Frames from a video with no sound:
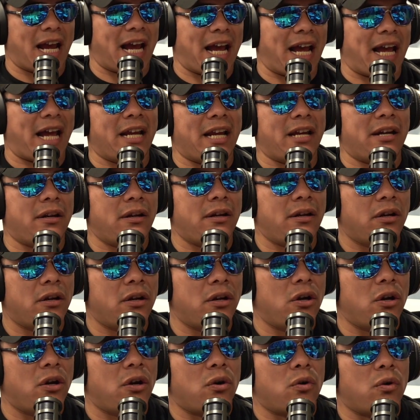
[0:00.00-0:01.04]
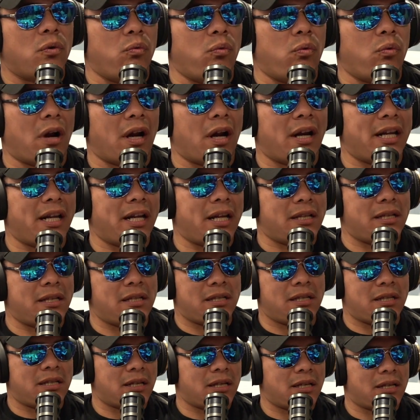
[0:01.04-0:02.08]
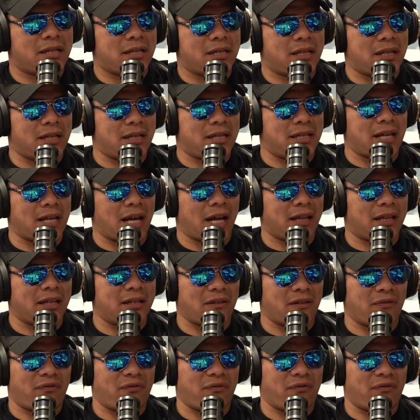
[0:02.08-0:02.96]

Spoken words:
and run-ins since Seth is a